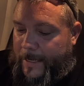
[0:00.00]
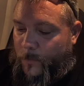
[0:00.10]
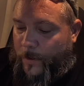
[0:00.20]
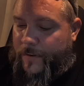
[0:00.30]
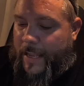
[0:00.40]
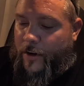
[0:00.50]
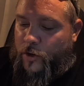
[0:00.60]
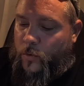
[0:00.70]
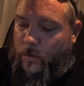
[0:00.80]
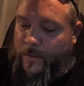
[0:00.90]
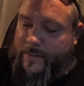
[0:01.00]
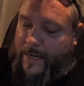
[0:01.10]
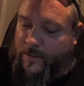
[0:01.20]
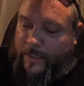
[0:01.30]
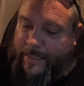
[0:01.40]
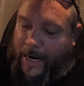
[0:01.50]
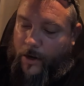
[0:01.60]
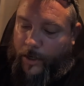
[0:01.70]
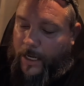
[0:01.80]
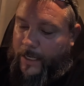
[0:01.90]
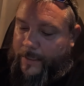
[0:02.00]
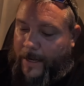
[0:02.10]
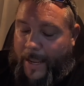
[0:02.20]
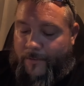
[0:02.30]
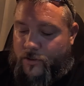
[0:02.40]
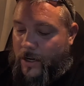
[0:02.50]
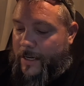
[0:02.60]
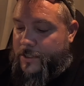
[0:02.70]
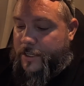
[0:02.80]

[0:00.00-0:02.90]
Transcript: We've got a new one that's actually a tire gun. I haven't tried it